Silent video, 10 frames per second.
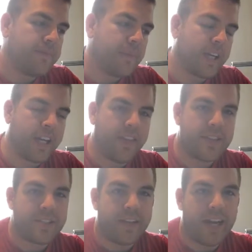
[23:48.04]
again,
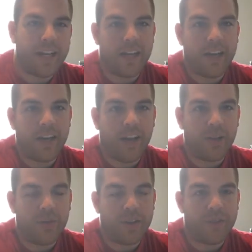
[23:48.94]
that's the
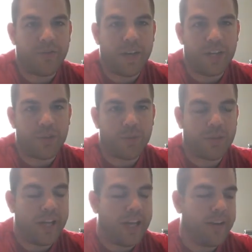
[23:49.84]
$99 written financial
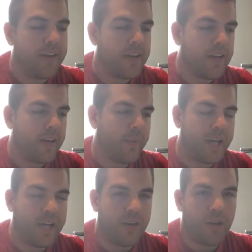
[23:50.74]
plan, and we
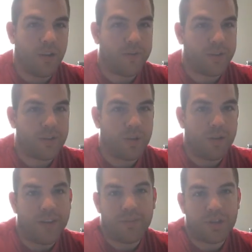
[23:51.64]
handle all of your term
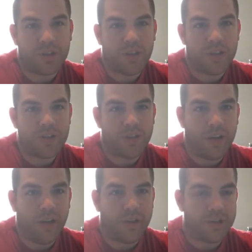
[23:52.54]
life insurance, your
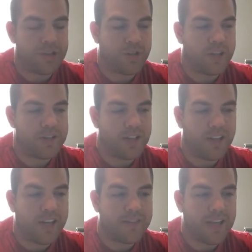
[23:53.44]
health insurance, and a
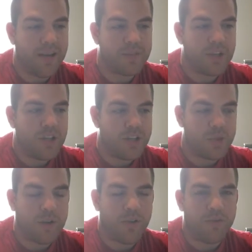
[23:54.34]
lot of times,
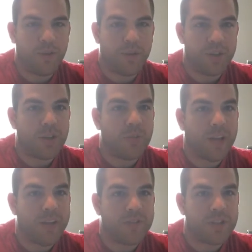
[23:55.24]
just by reviewing the term
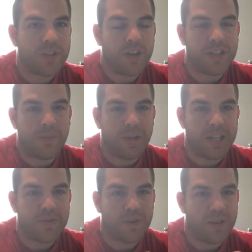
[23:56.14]
life insurance, it
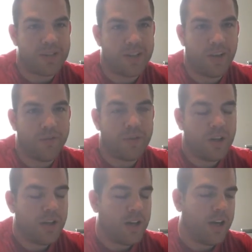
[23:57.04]
pays for itself
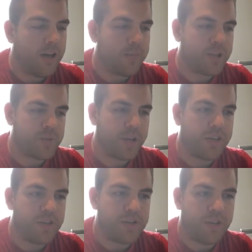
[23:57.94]
because we
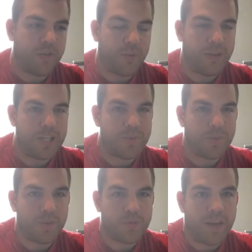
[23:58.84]
can usually replace
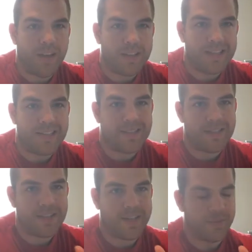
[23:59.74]
people's policies
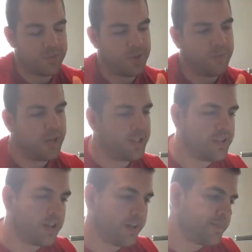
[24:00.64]
and save them some money.
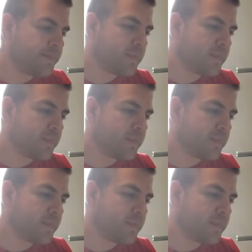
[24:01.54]
So,